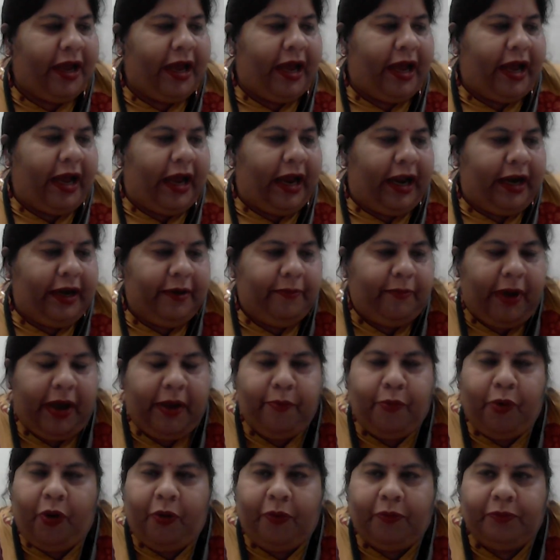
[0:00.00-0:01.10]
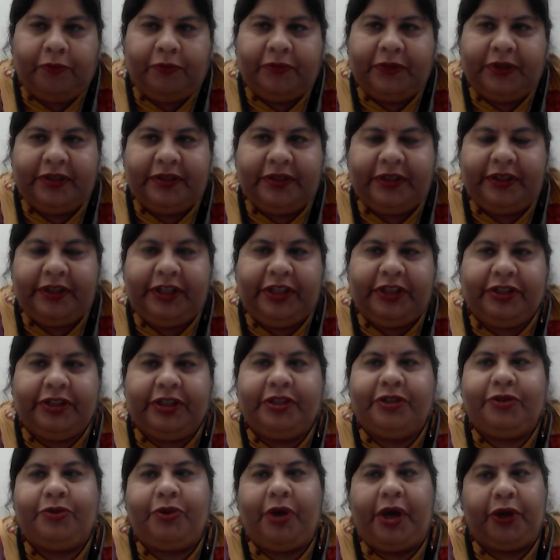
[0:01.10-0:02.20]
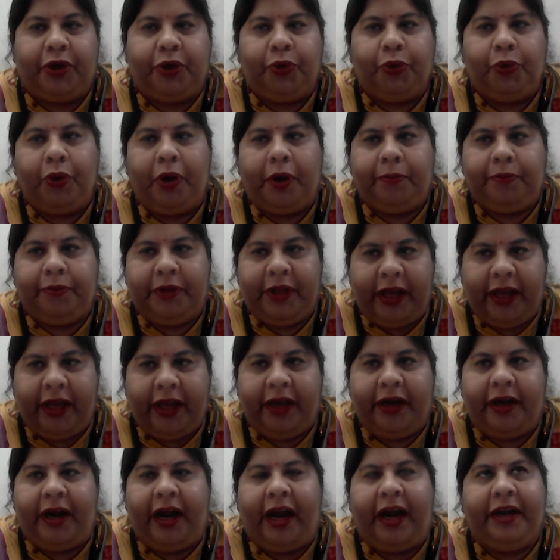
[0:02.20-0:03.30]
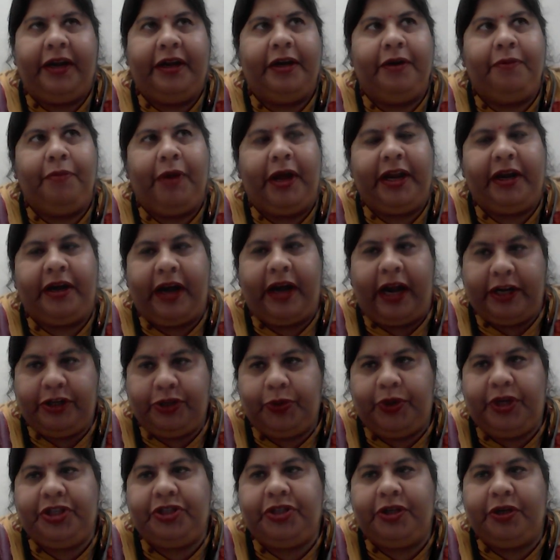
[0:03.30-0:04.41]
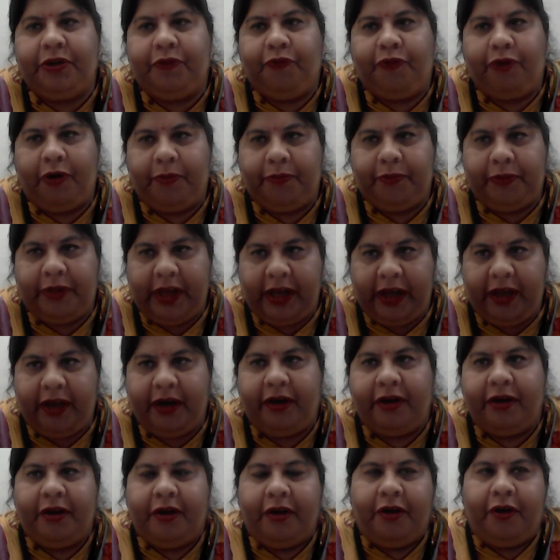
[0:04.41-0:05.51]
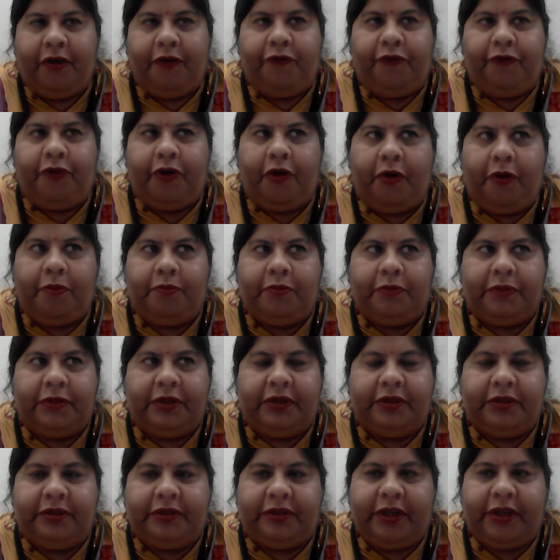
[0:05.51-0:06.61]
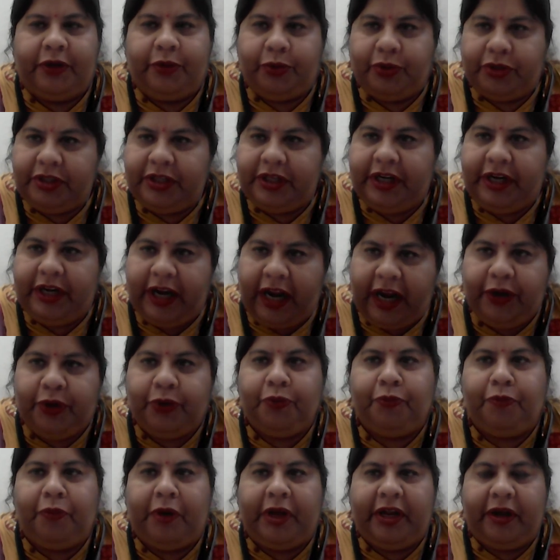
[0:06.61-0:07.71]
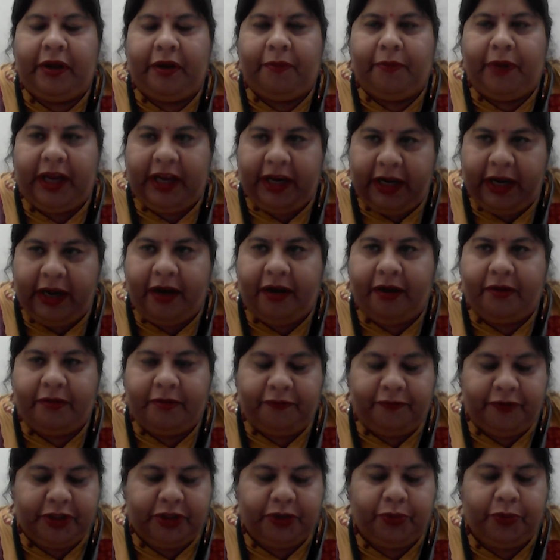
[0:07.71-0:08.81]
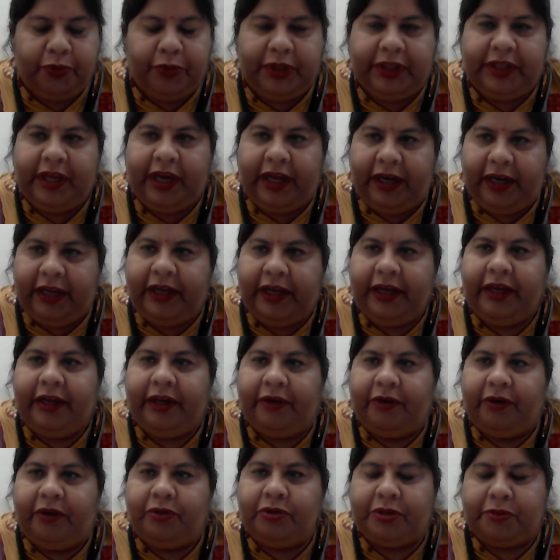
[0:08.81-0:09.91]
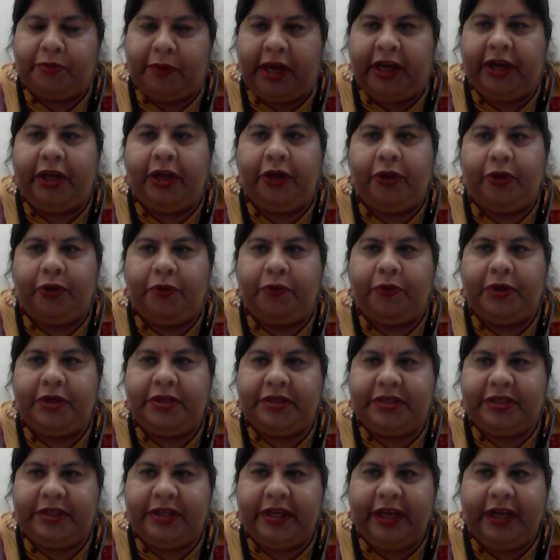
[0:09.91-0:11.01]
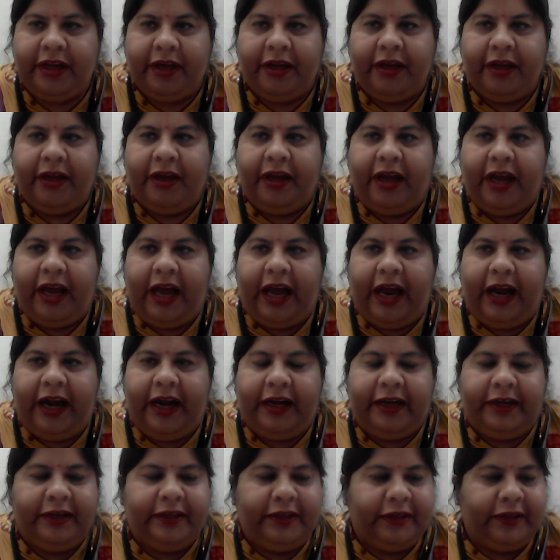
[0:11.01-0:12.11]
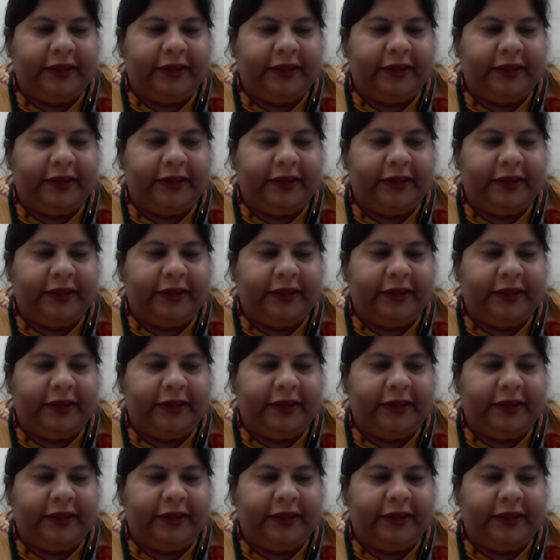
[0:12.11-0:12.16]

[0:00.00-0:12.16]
and my mom is a teacher, so I grew up there. I did my graduation from there, from Sarojini Naidu Mahila Vishwavidyalaya, Usmania University, and